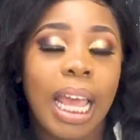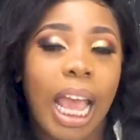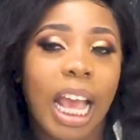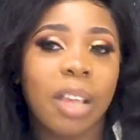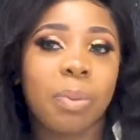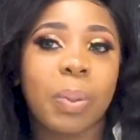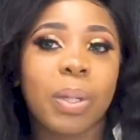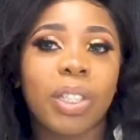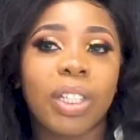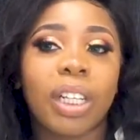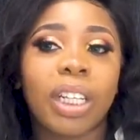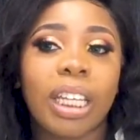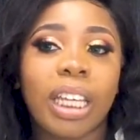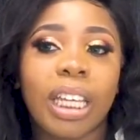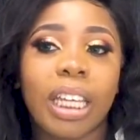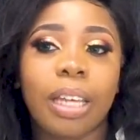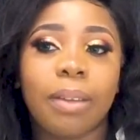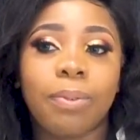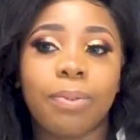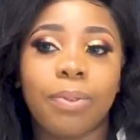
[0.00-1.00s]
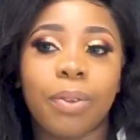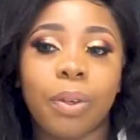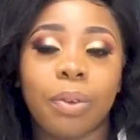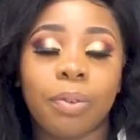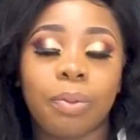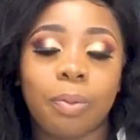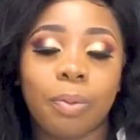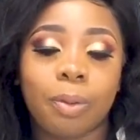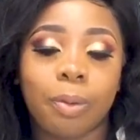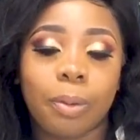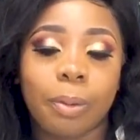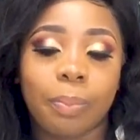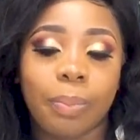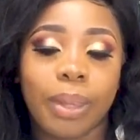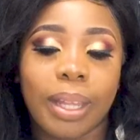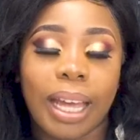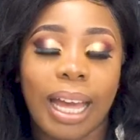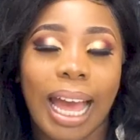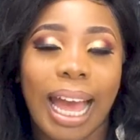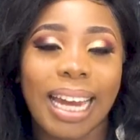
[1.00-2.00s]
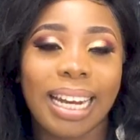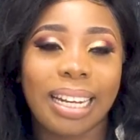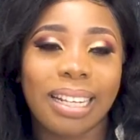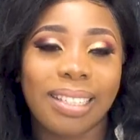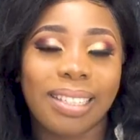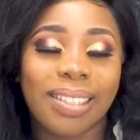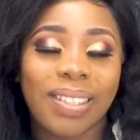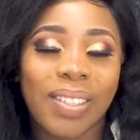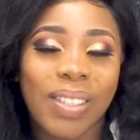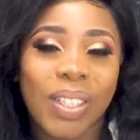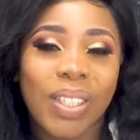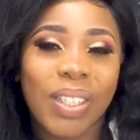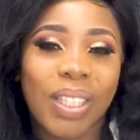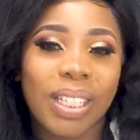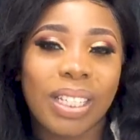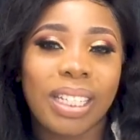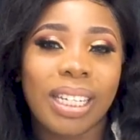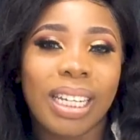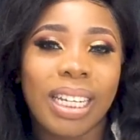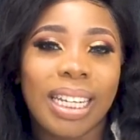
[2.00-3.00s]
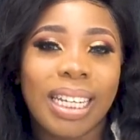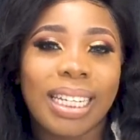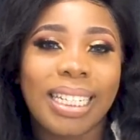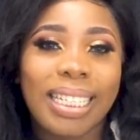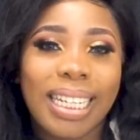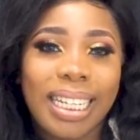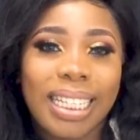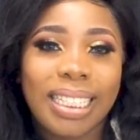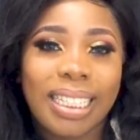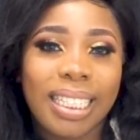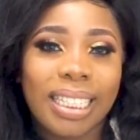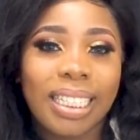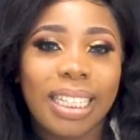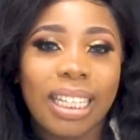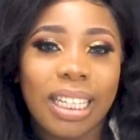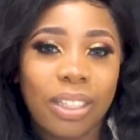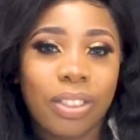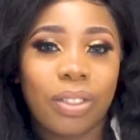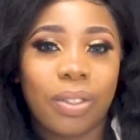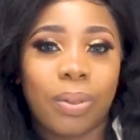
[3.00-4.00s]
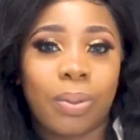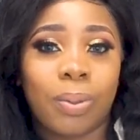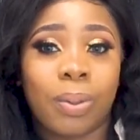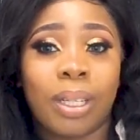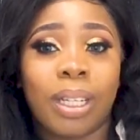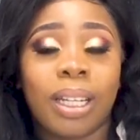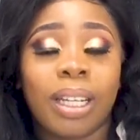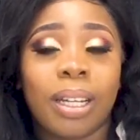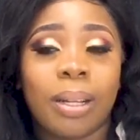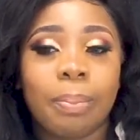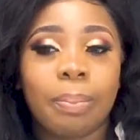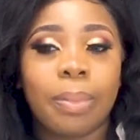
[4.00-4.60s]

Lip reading: Especially if you've had a certain dating history.